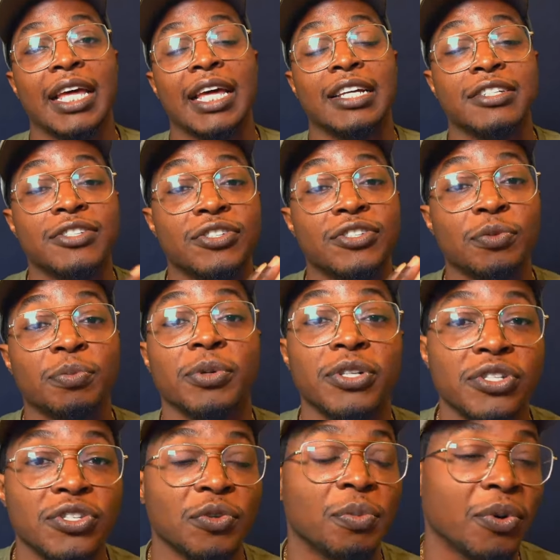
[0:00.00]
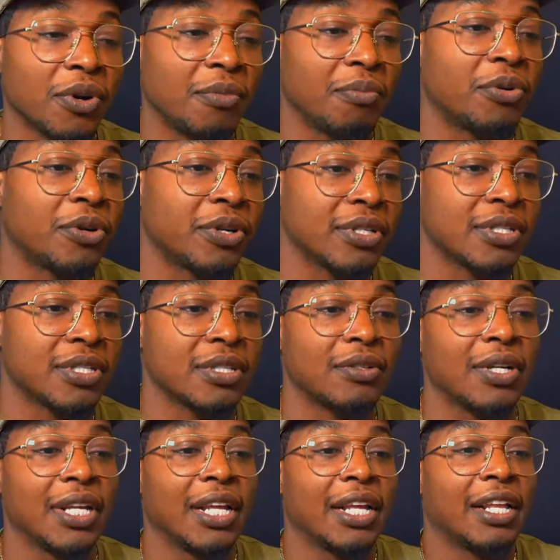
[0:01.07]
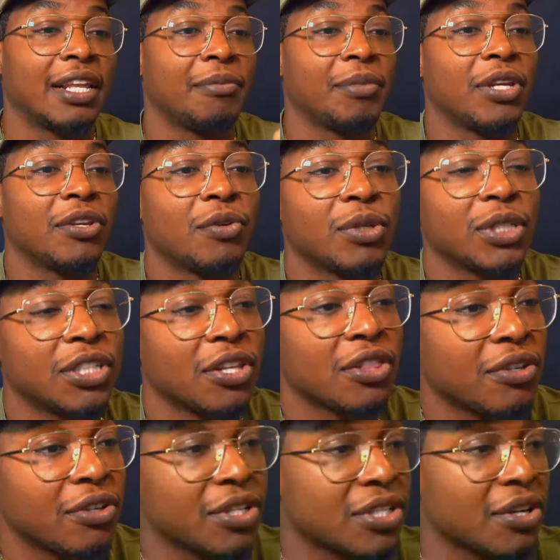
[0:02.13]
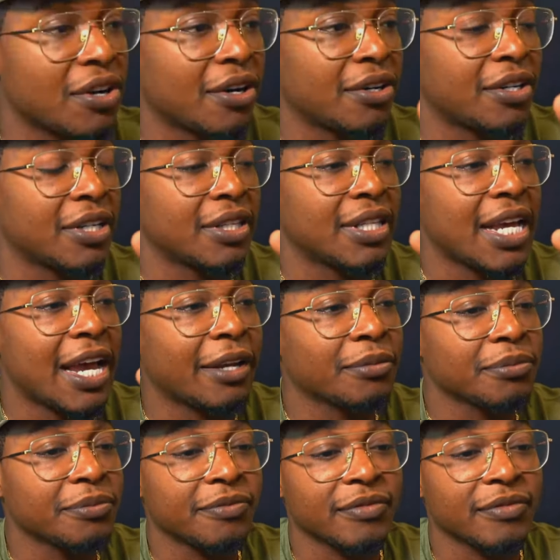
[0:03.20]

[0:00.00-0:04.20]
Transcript: is super, super important. So let me know what your thoughts are on that.